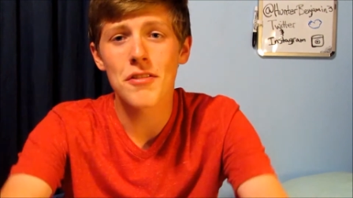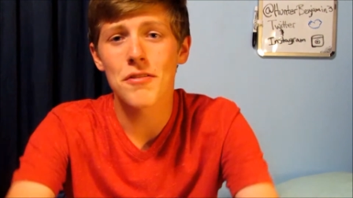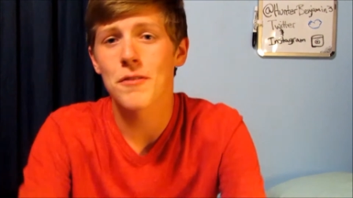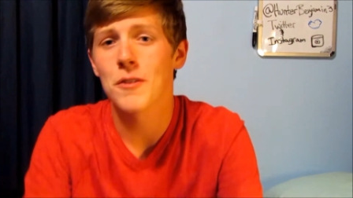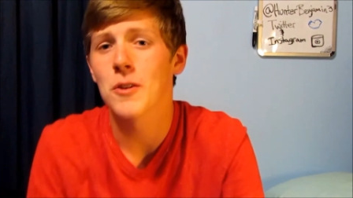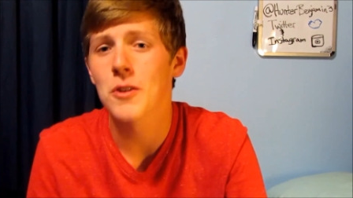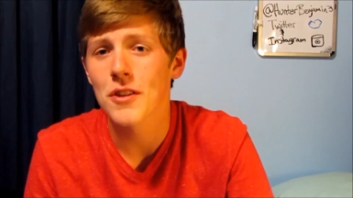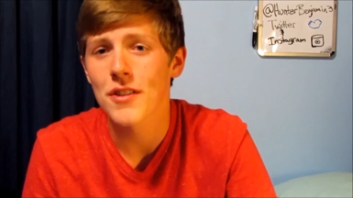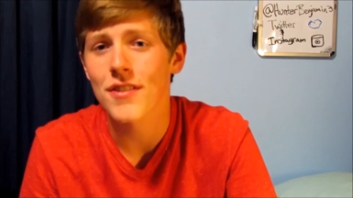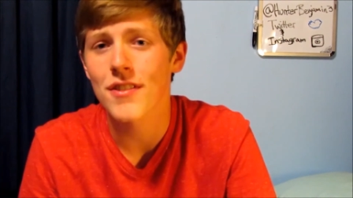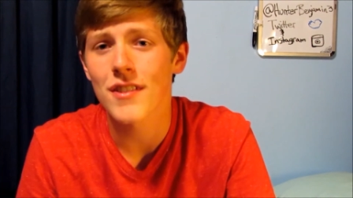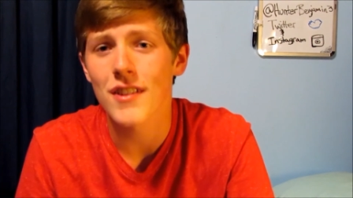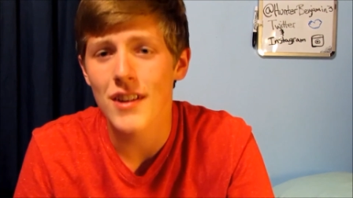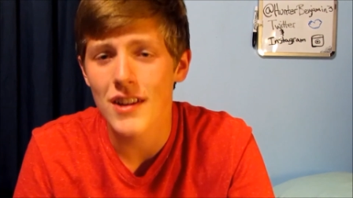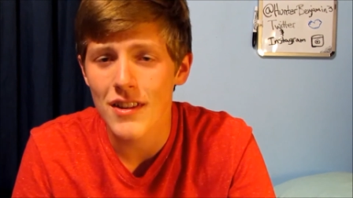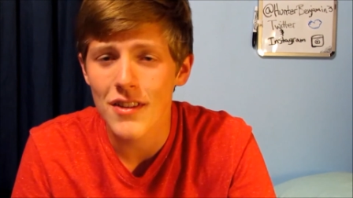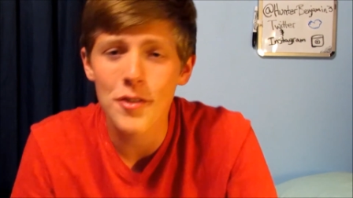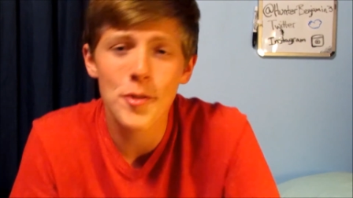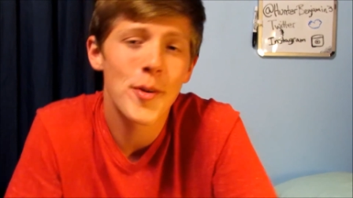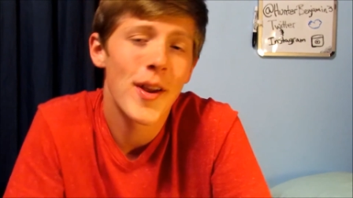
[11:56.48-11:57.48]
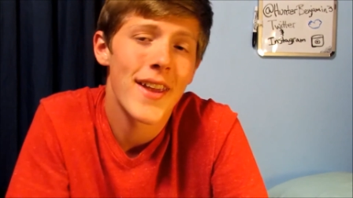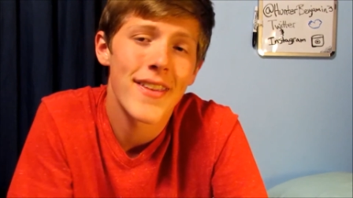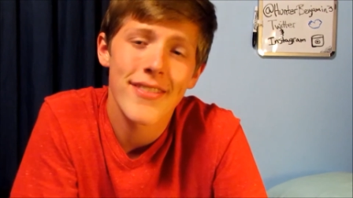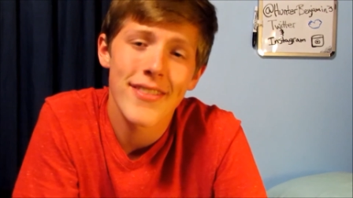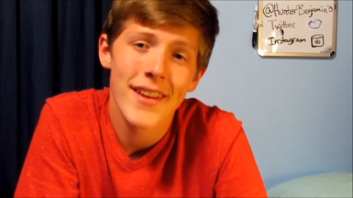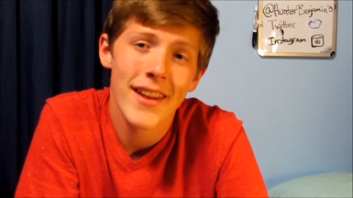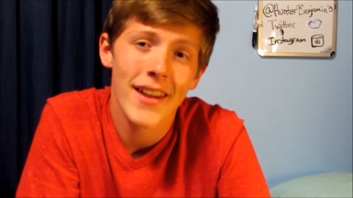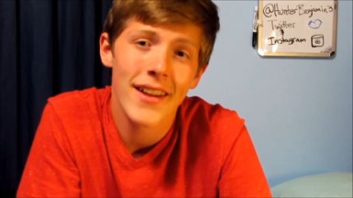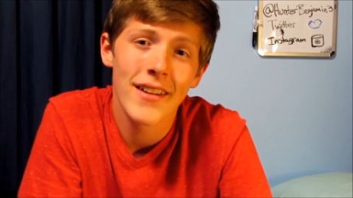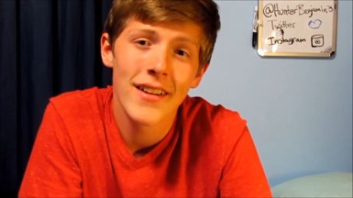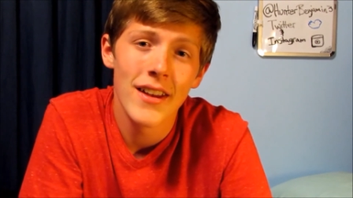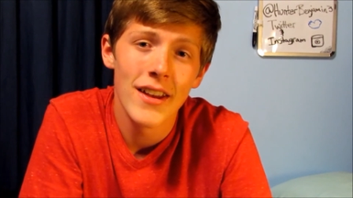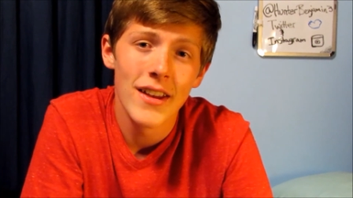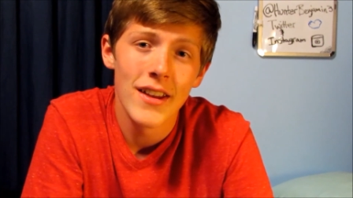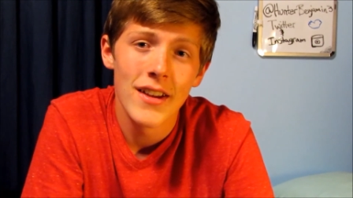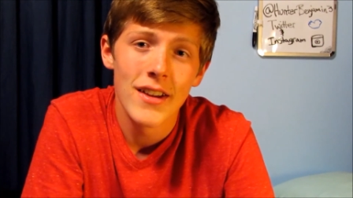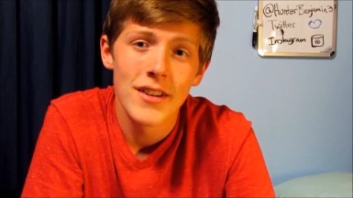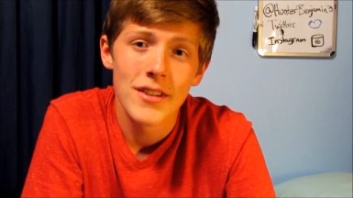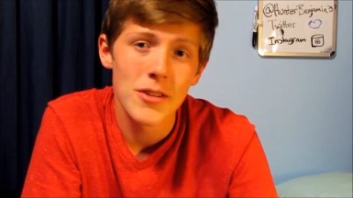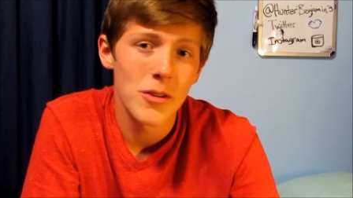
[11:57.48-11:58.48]
the fullest. It's a great thing.
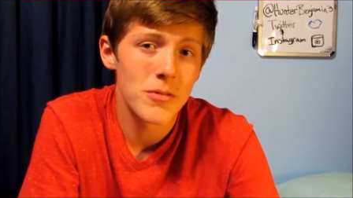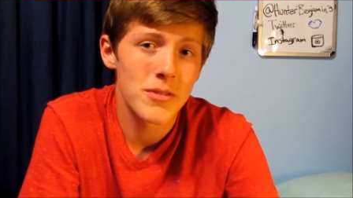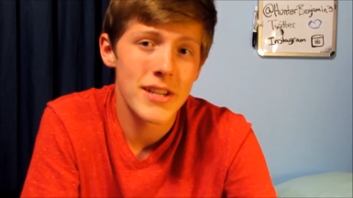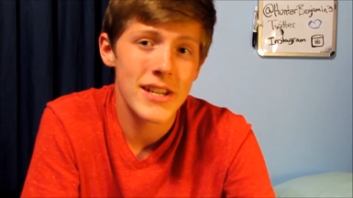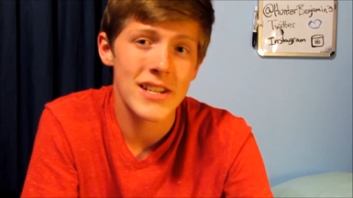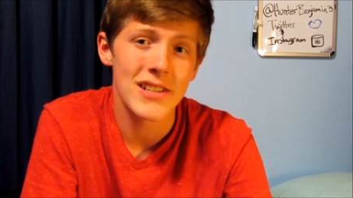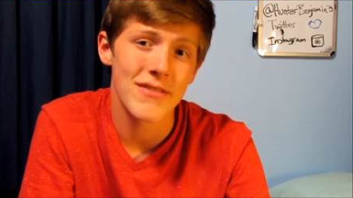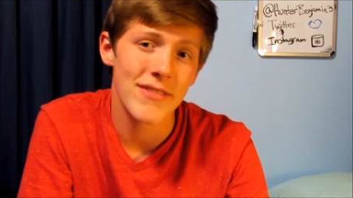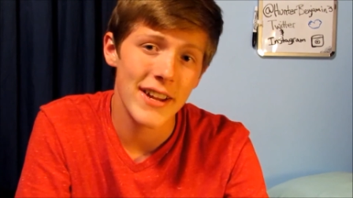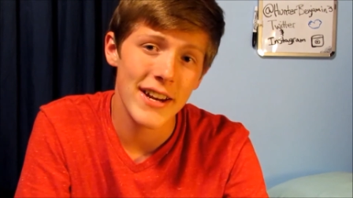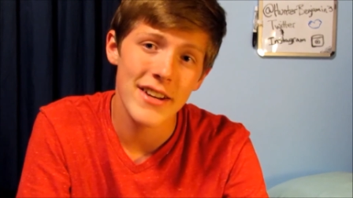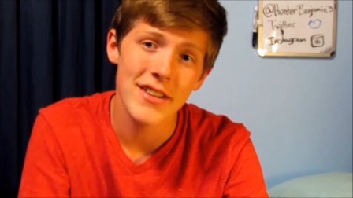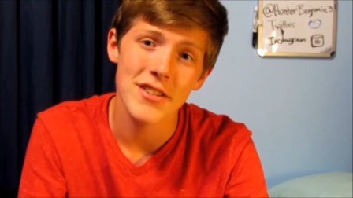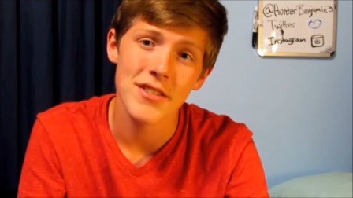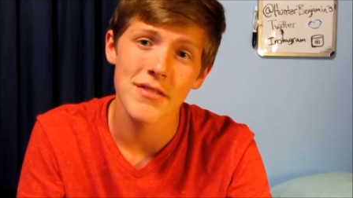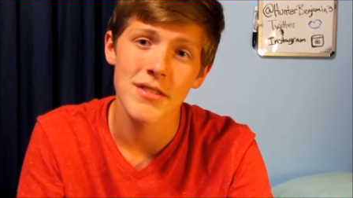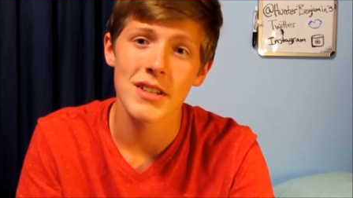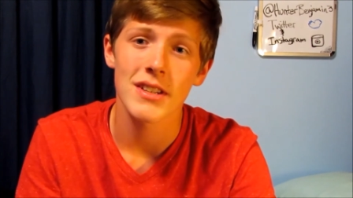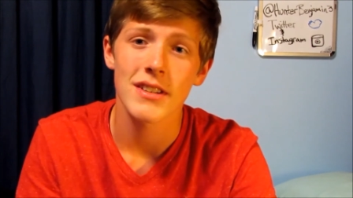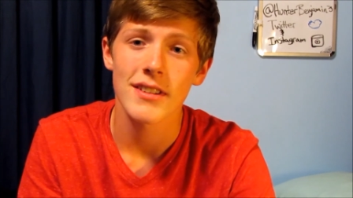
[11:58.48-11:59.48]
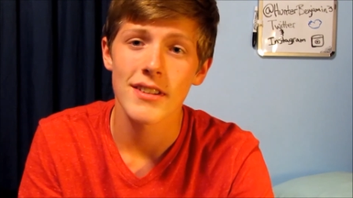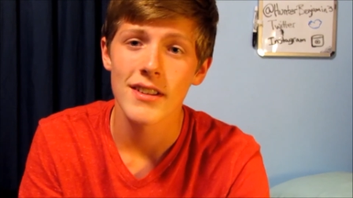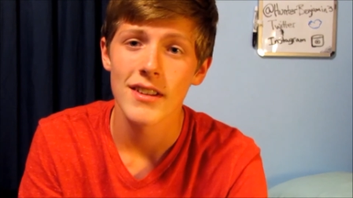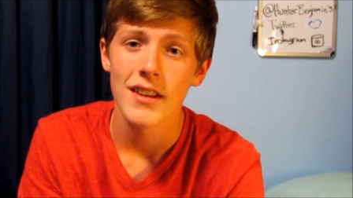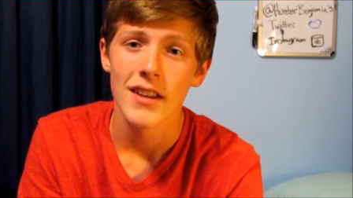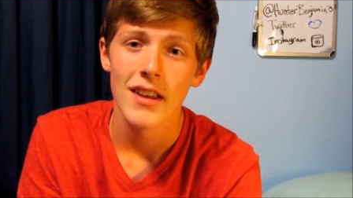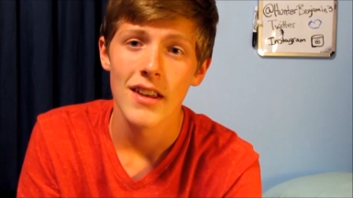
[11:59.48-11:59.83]
Don't take advantage of it.